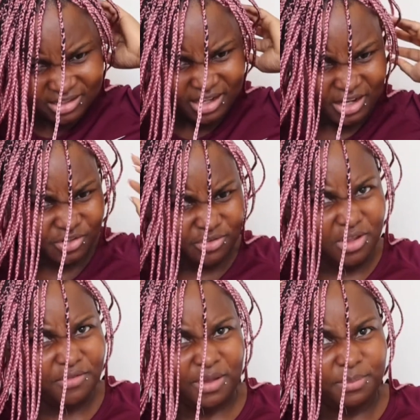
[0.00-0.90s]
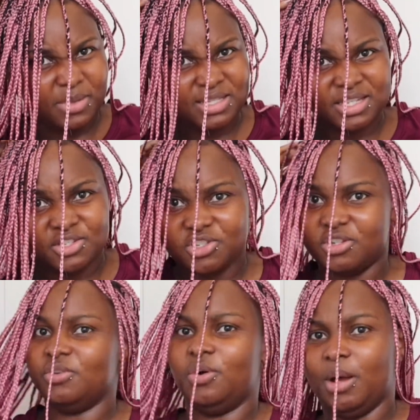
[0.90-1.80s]
I don't know if I'm
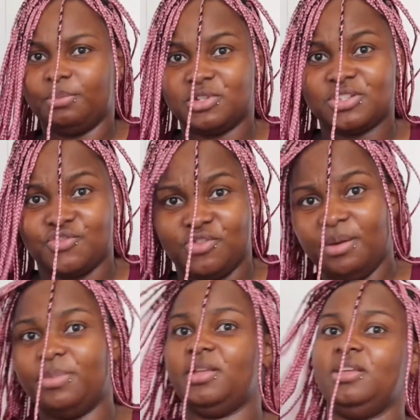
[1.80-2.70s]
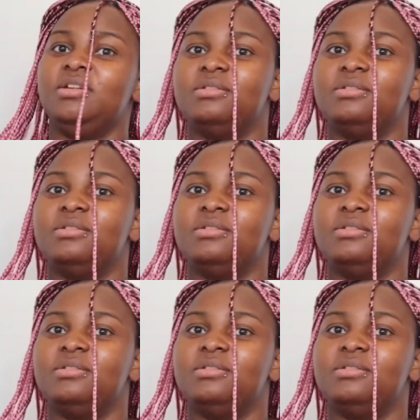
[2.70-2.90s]
massaging or I'm just rubbing it.